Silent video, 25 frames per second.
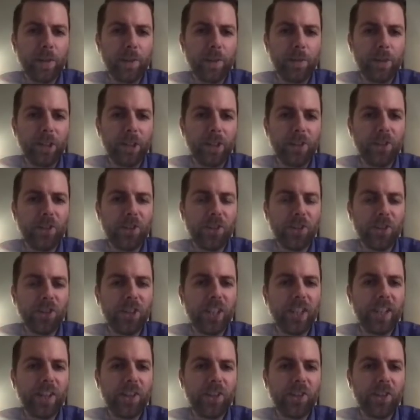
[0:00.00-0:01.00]
against the
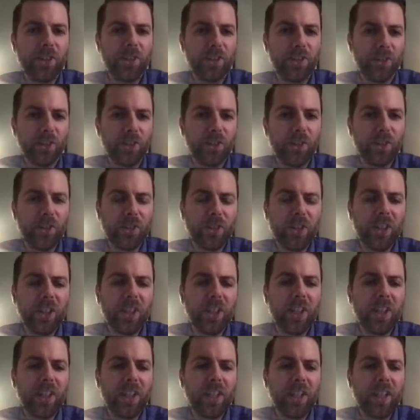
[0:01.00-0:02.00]
Texans,
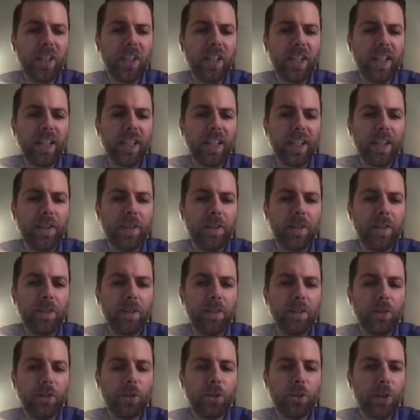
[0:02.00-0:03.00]

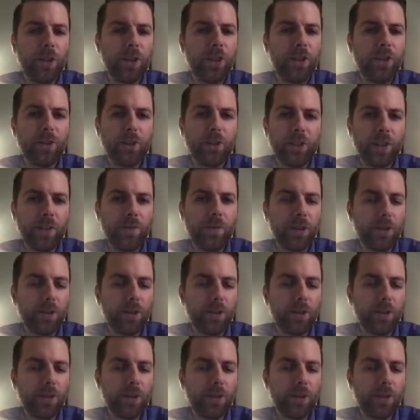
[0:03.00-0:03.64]
and strangely enough,